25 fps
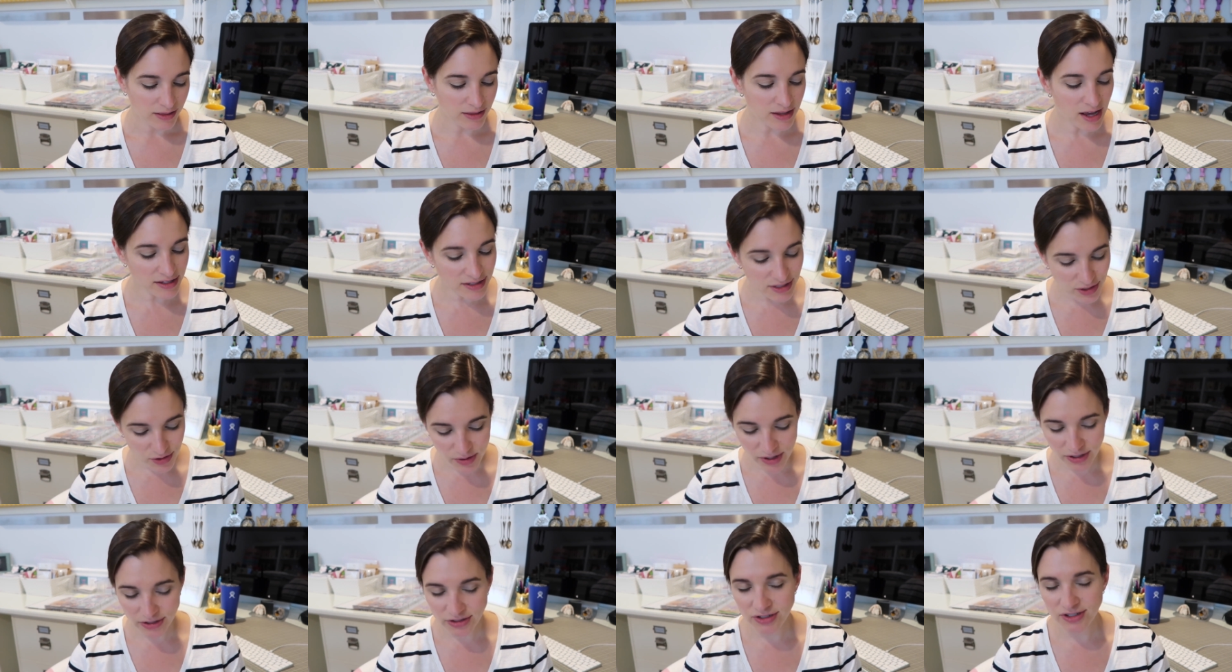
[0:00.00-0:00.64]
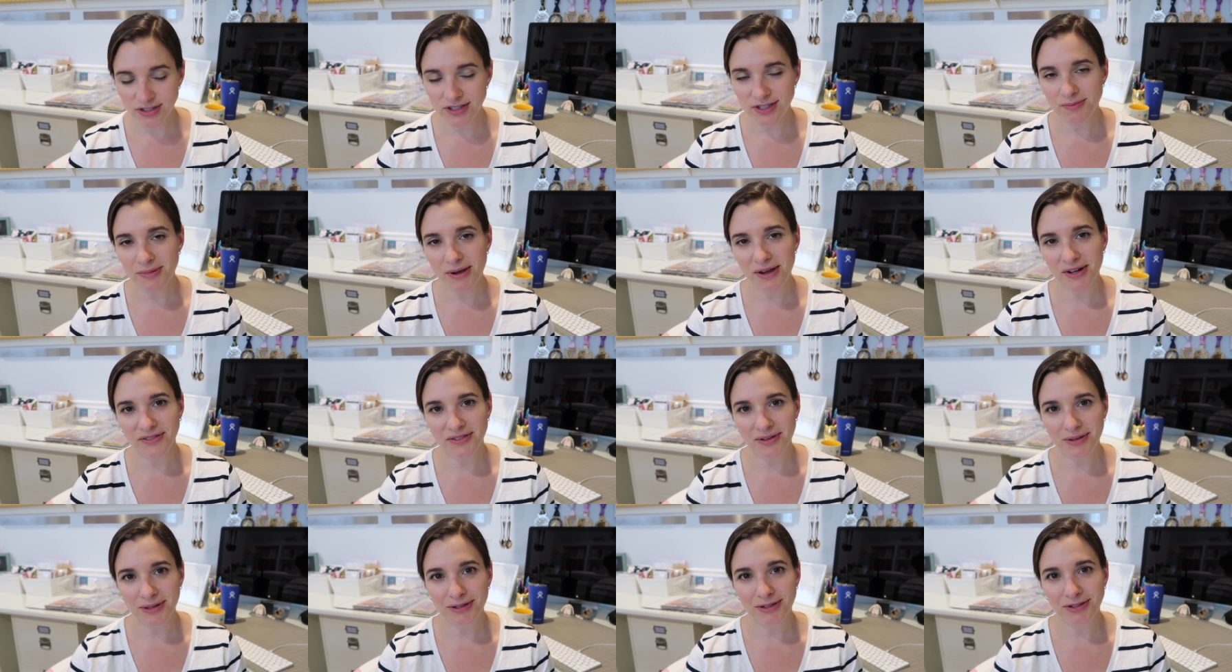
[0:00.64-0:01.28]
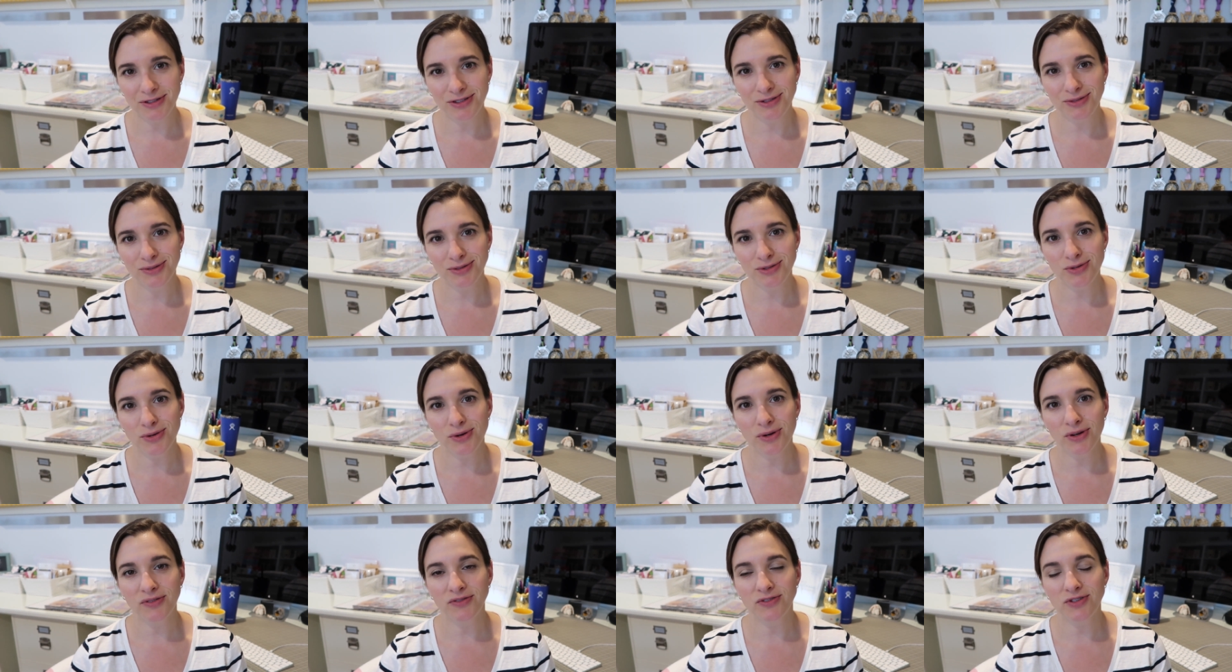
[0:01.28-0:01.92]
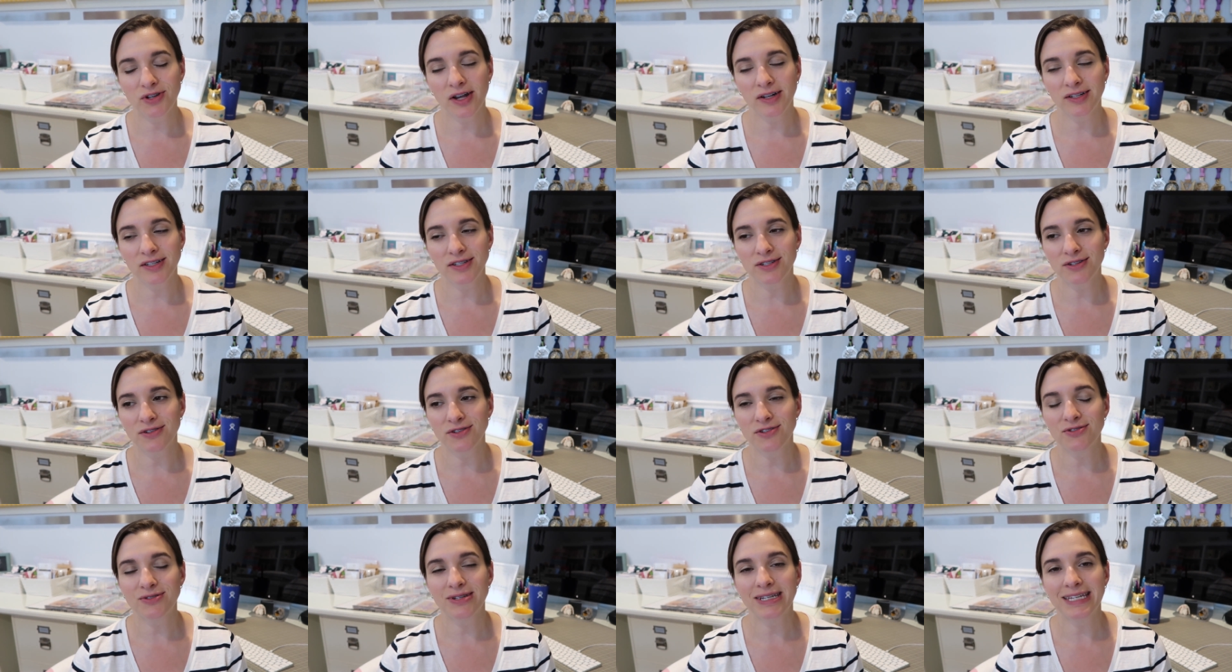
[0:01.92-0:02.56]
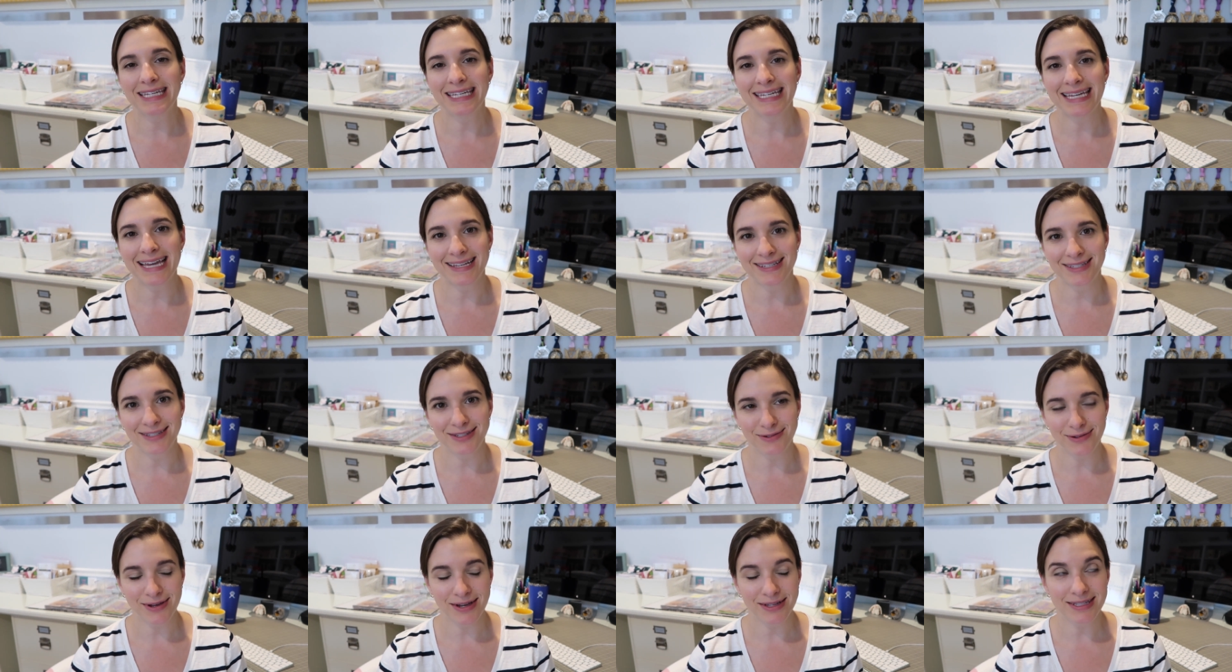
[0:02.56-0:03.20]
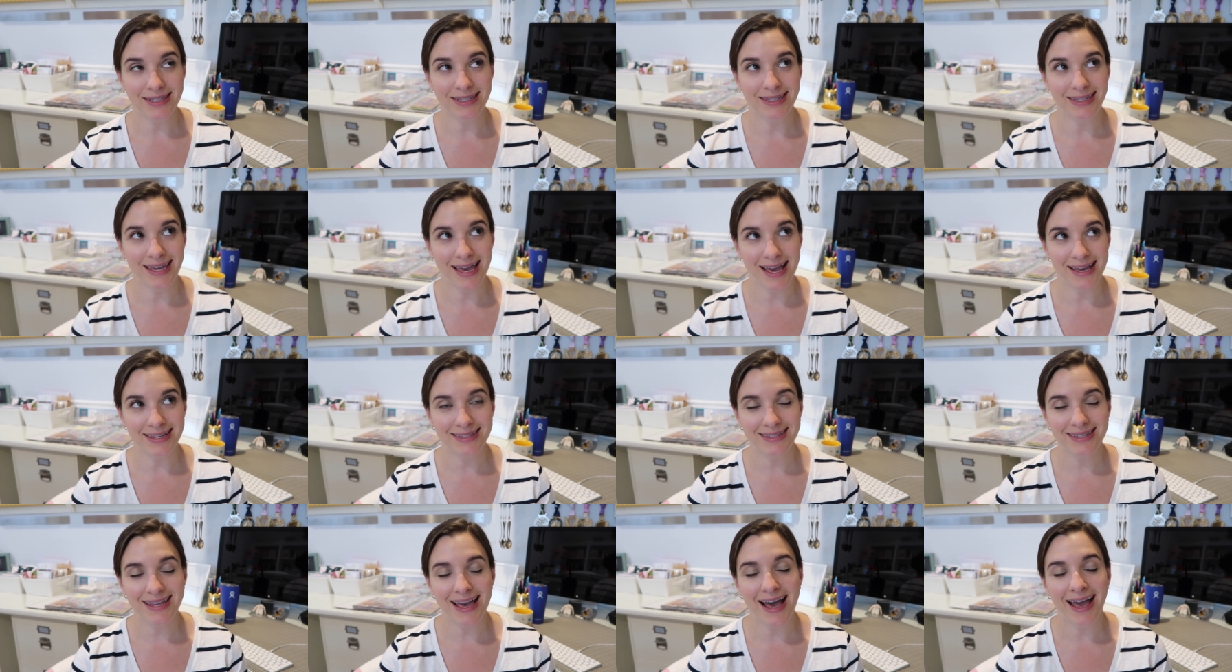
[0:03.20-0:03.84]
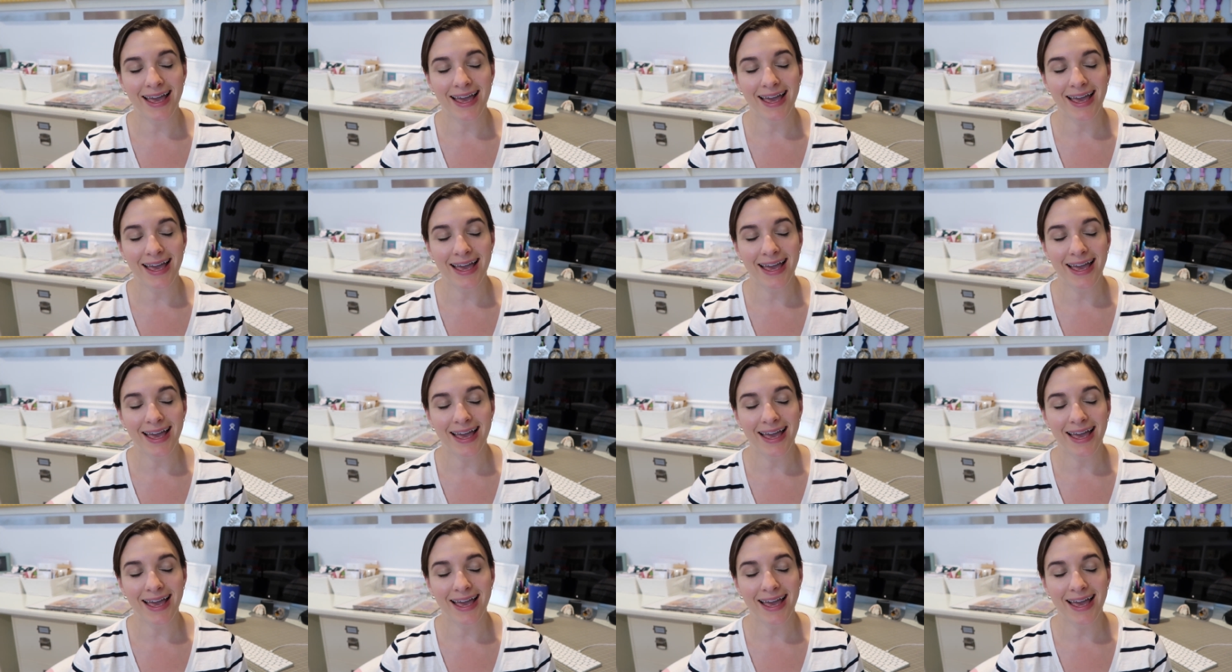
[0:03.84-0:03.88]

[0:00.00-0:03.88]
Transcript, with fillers: Lots of questions about if I'm going to do a tour of Donny's nursery. Yes, you guys, yes.